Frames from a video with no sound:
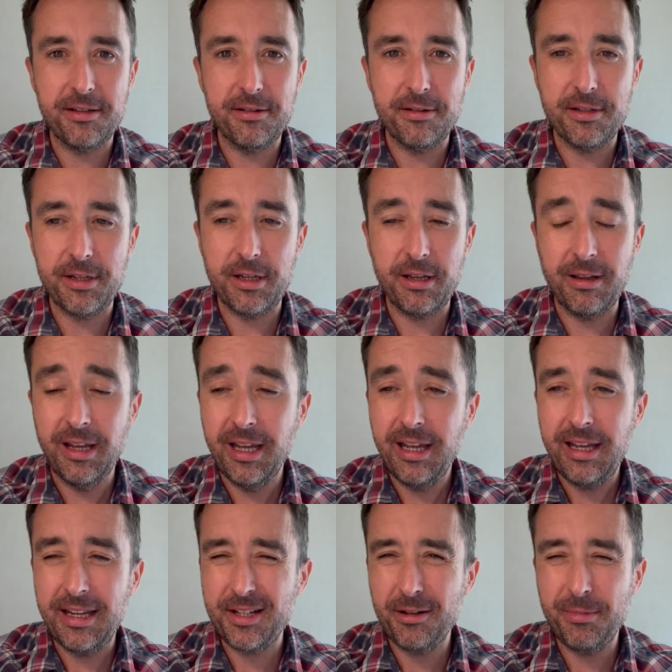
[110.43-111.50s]
And
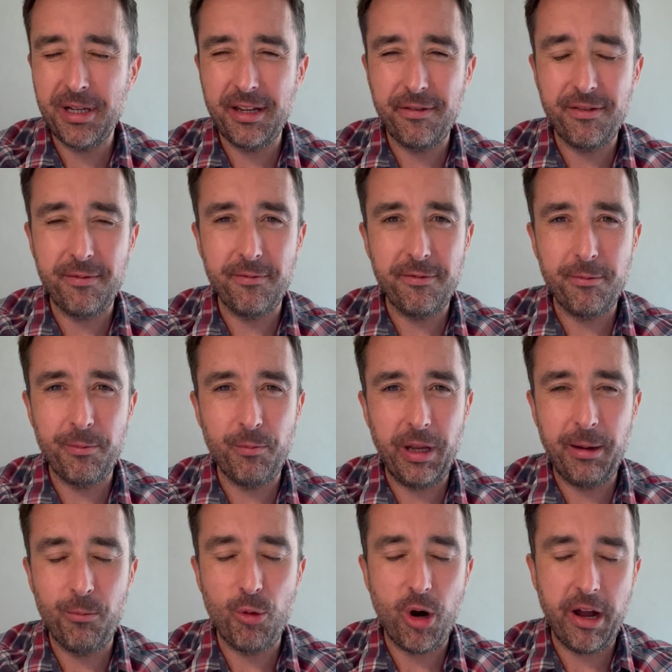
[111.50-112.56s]
it's going to be different from
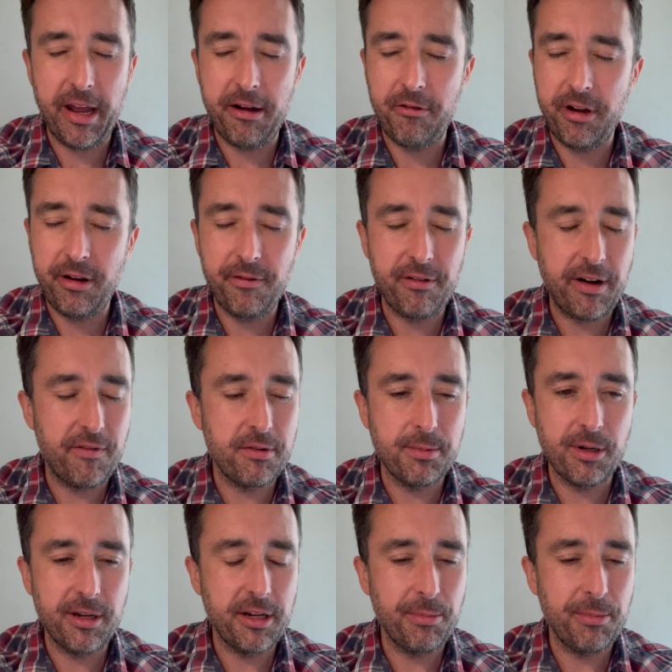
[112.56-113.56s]
in what area for everybody,